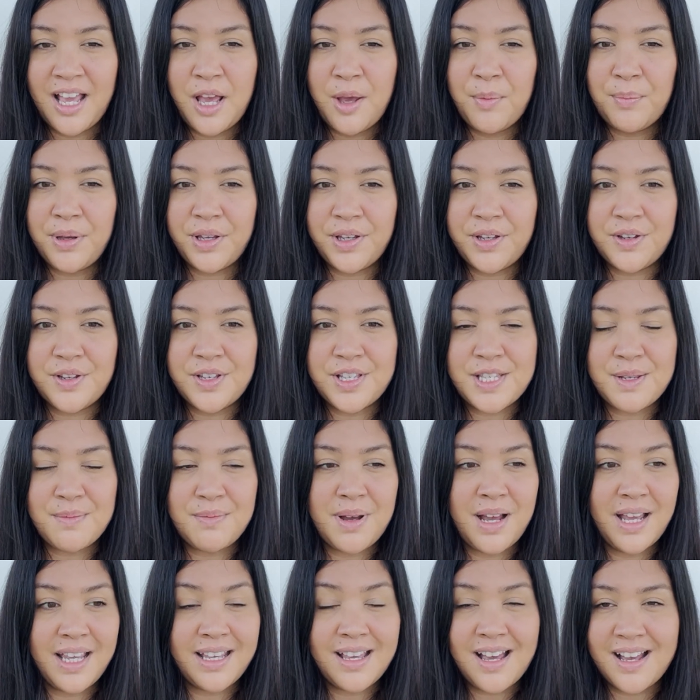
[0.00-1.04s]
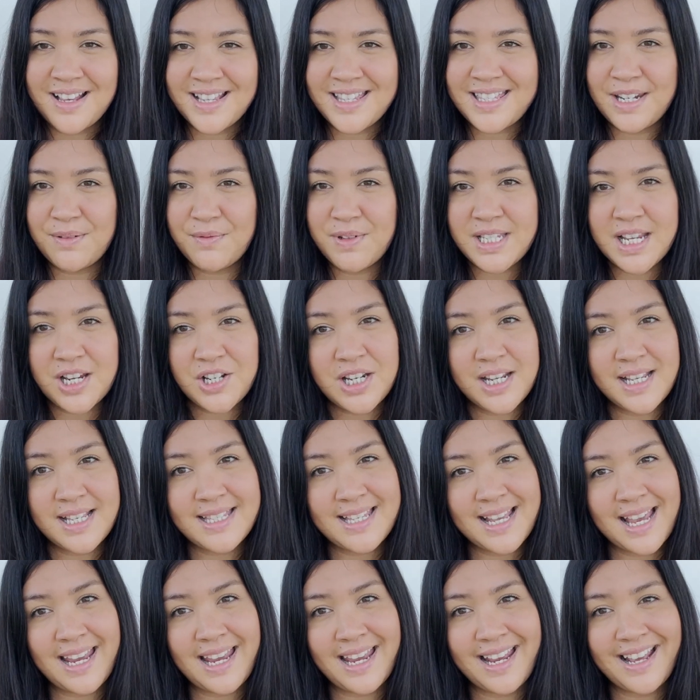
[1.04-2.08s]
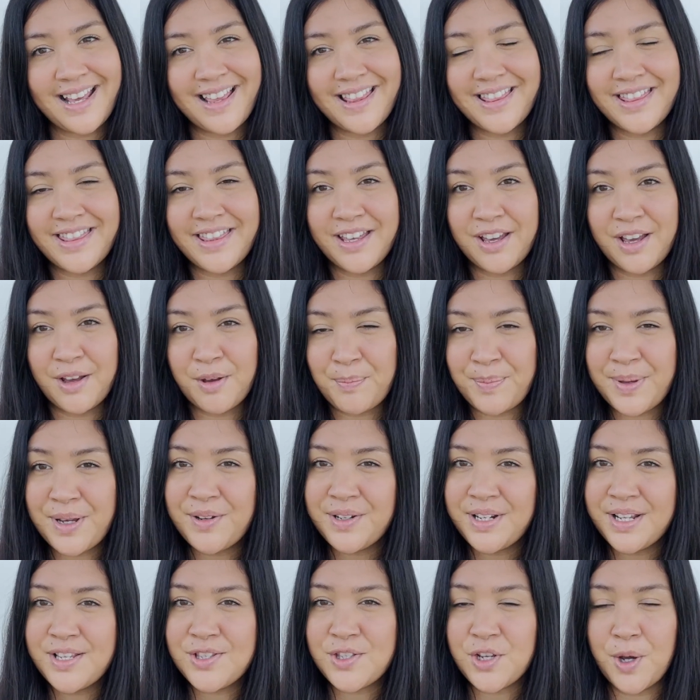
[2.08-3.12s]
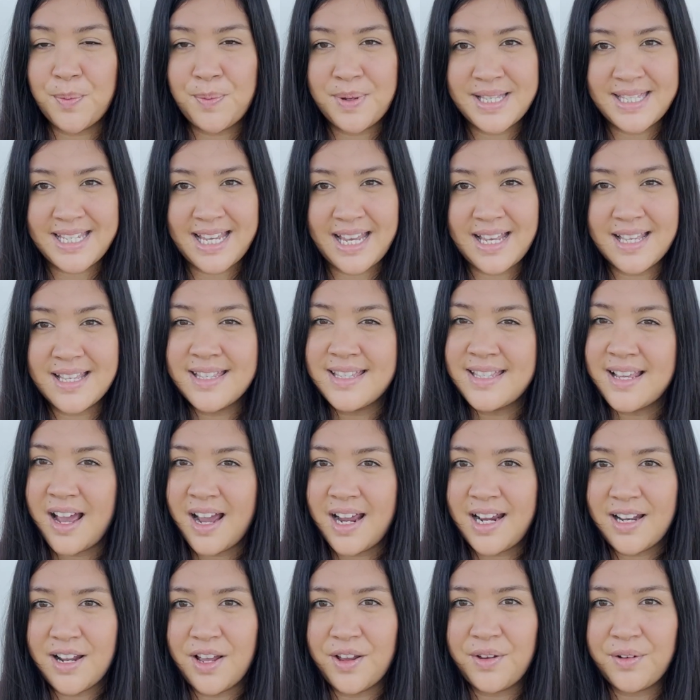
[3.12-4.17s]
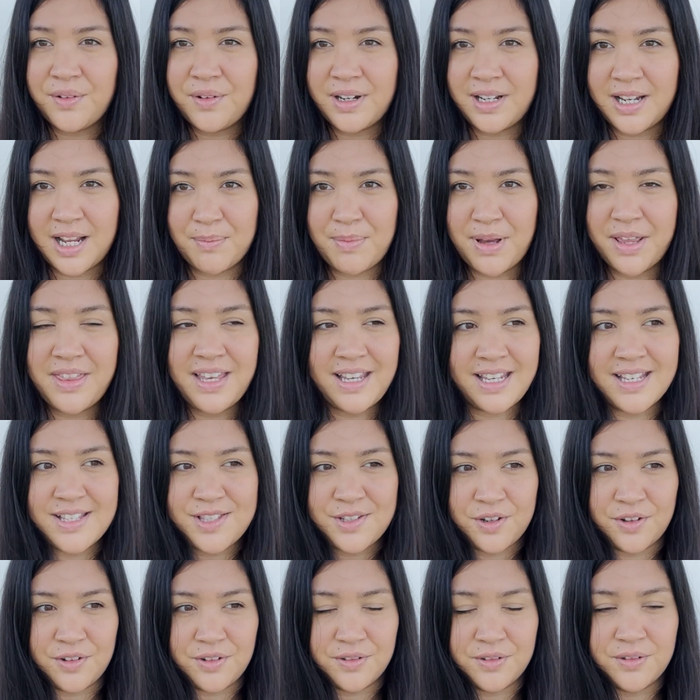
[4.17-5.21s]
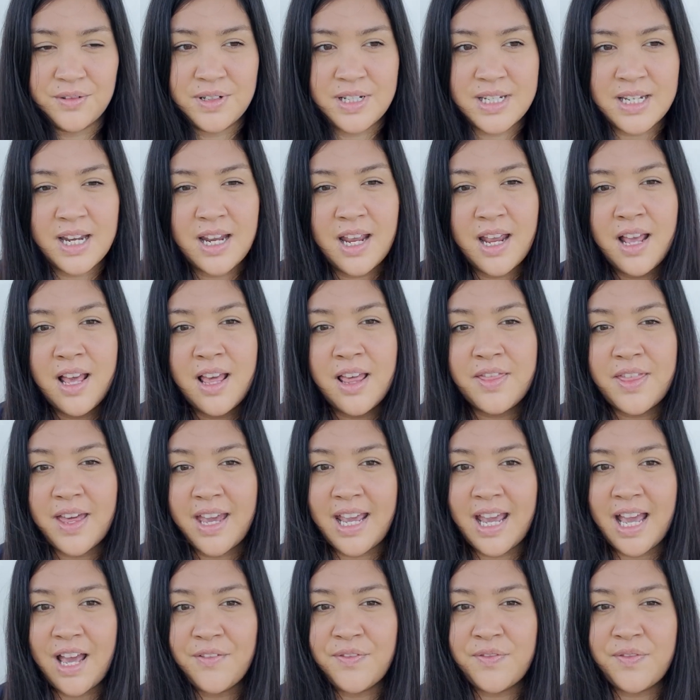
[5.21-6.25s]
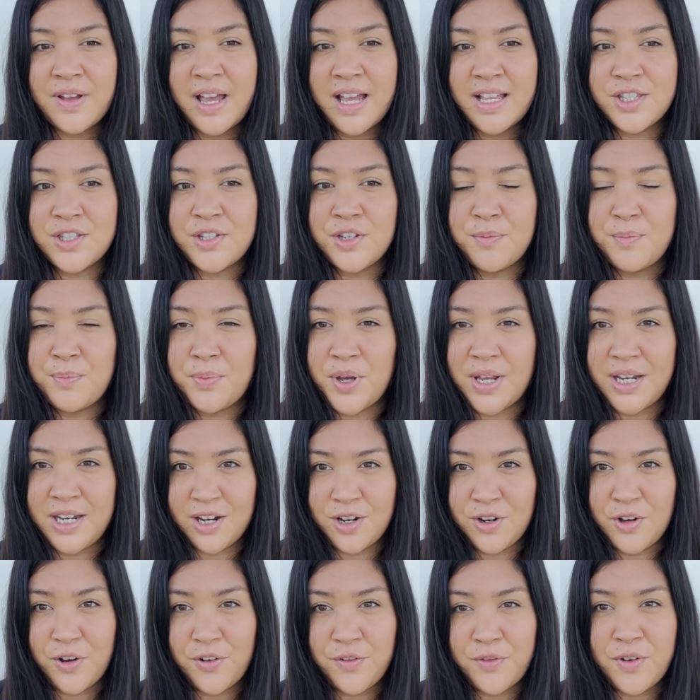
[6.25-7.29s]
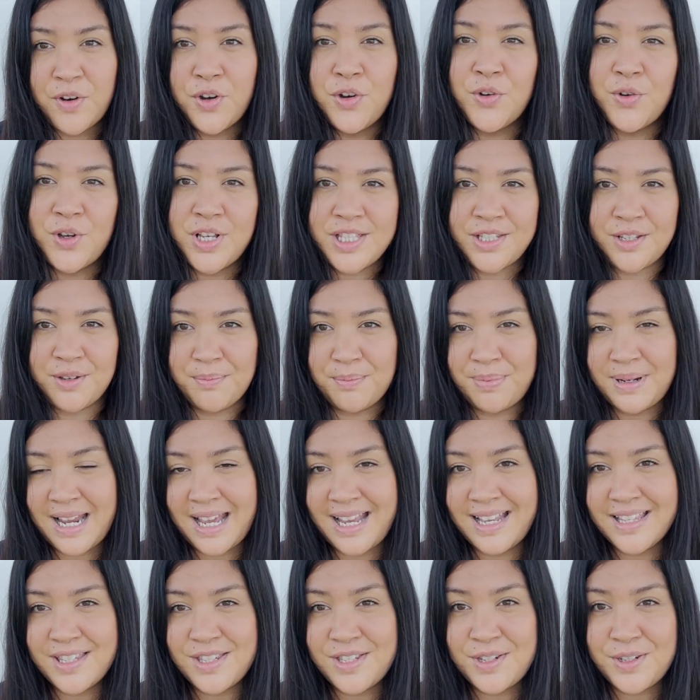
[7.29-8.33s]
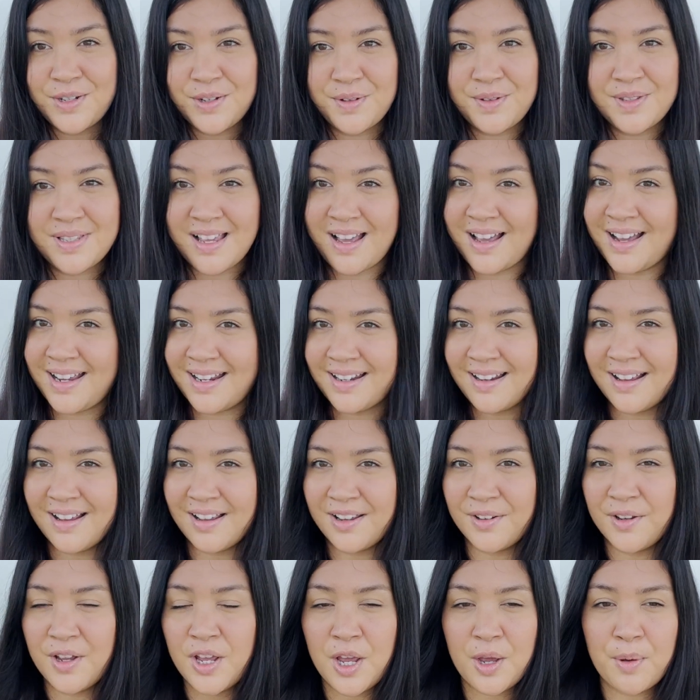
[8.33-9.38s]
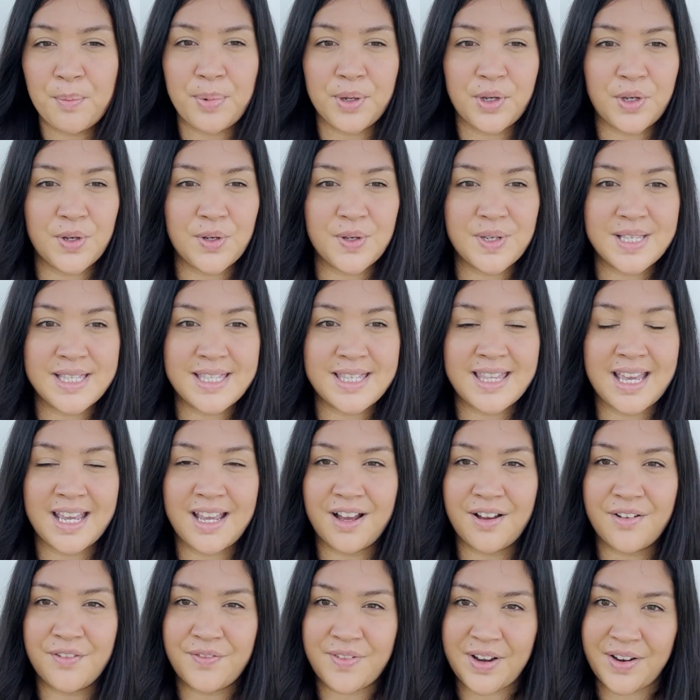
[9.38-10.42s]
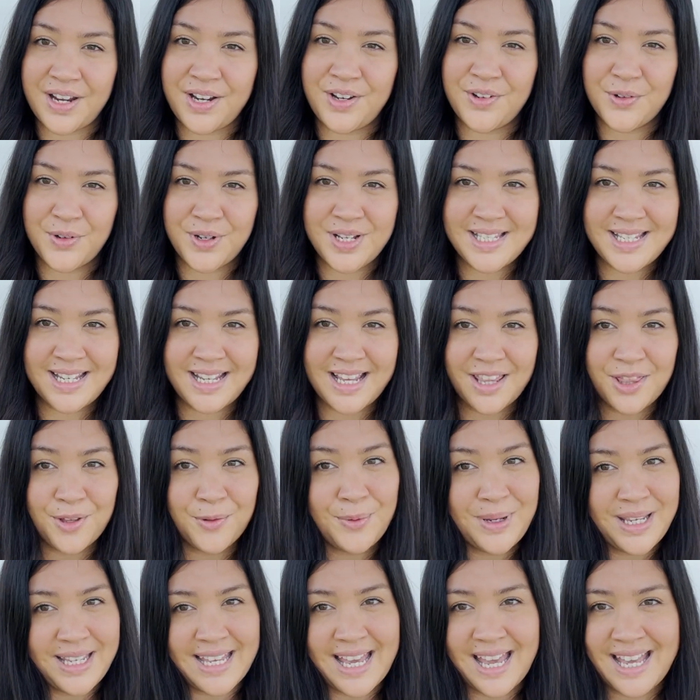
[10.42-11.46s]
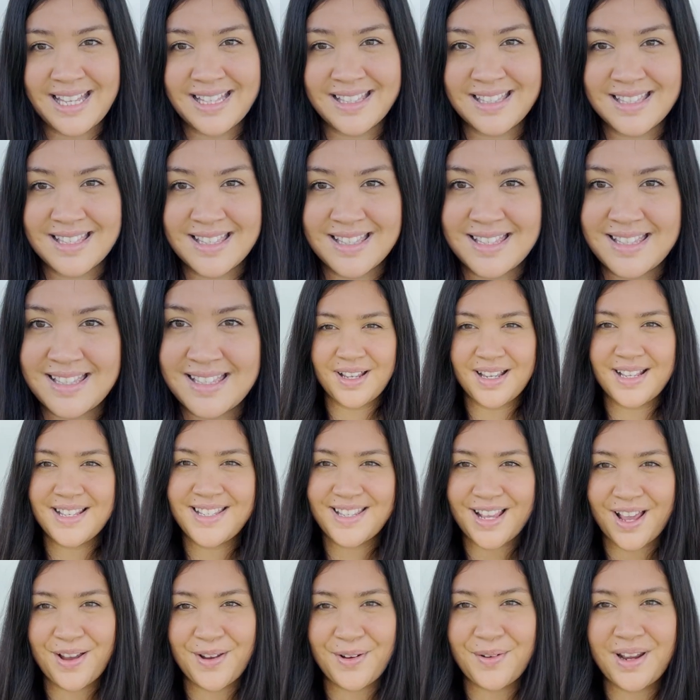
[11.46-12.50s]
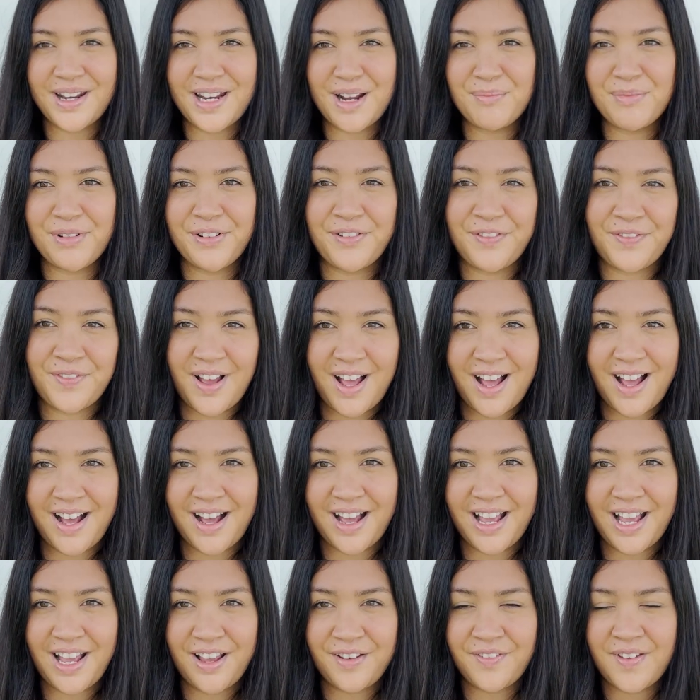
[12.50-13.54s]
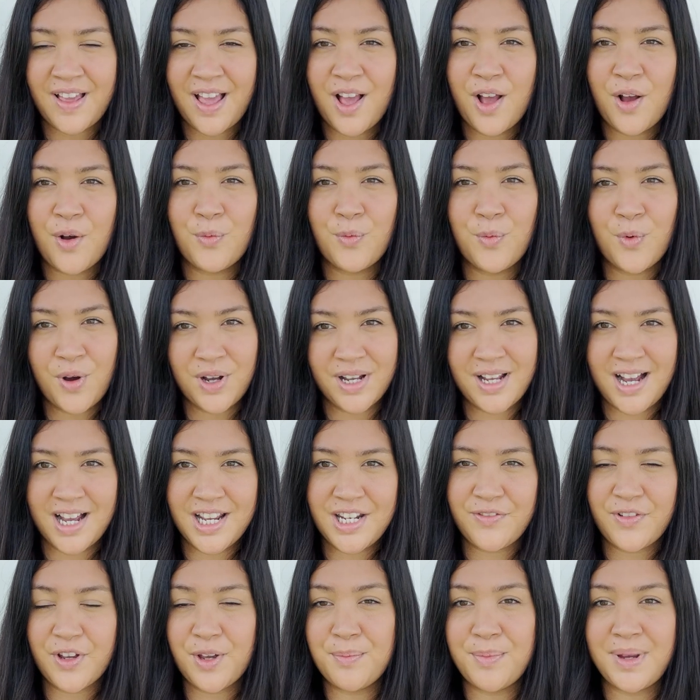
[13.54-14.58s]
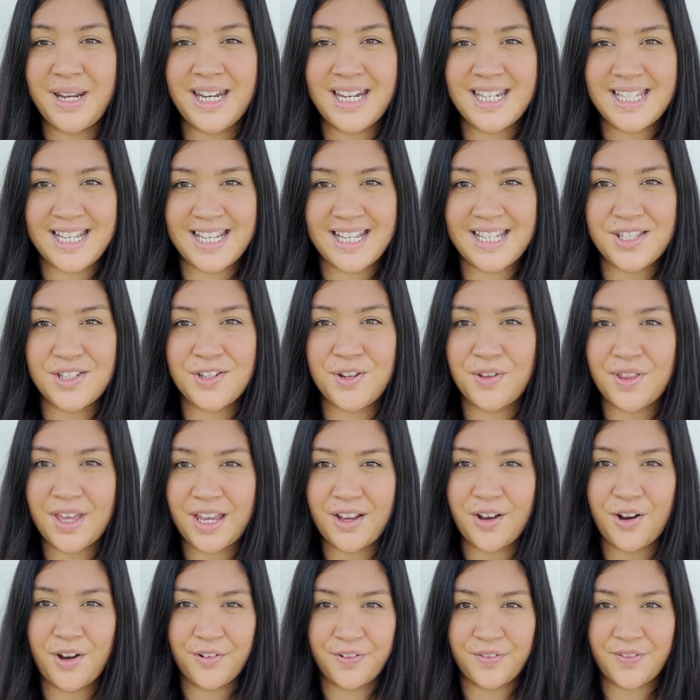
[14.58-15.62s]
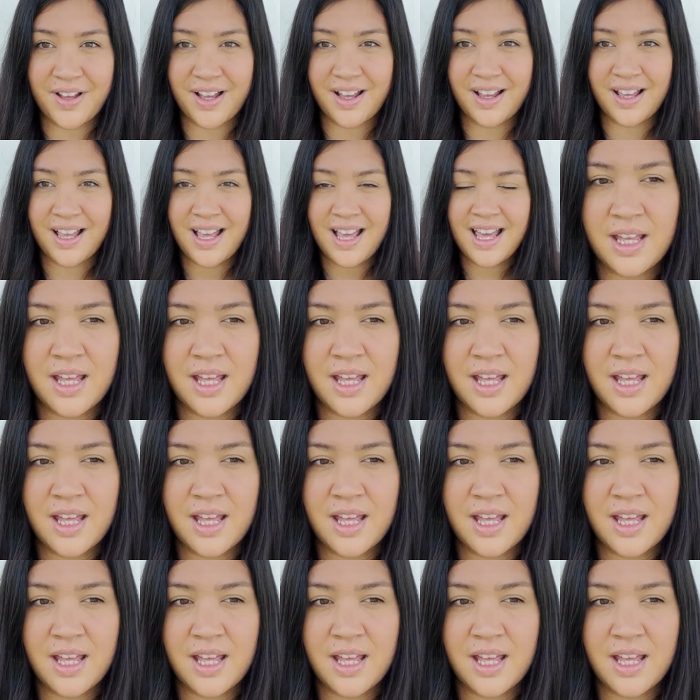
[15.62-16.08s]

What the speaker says: Because my cousin was actually saying the buildings opposite Xylo Club, I think it's called, they have had to put in a lot of noise complaints to Xylo because they are very noisy at the weekends. So number 5, what kind of amenities do they offer?